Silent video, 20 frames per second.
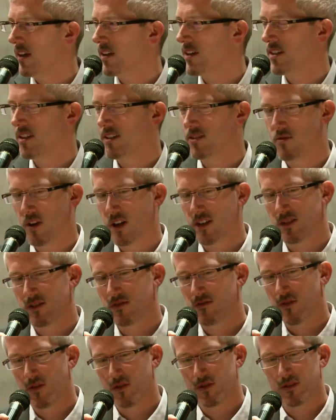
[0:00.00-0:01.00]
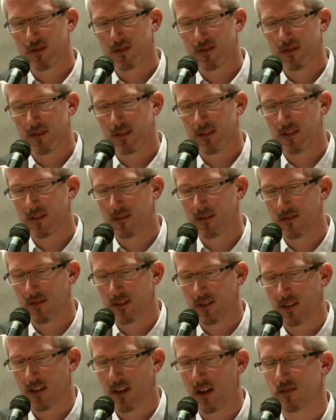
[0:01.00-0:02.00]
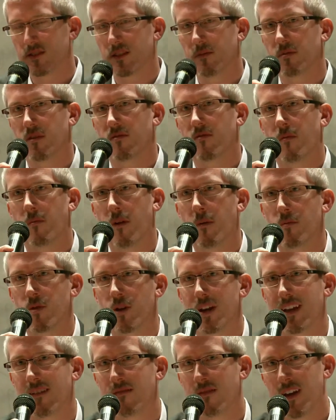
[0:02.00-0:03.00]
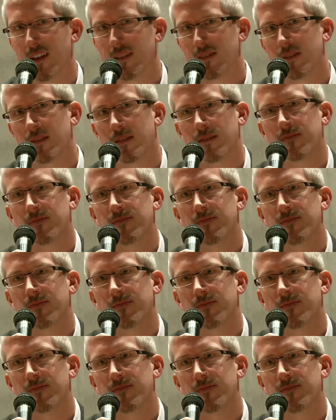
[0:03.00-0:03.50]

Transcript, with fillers: I can address first the concept of a memory event.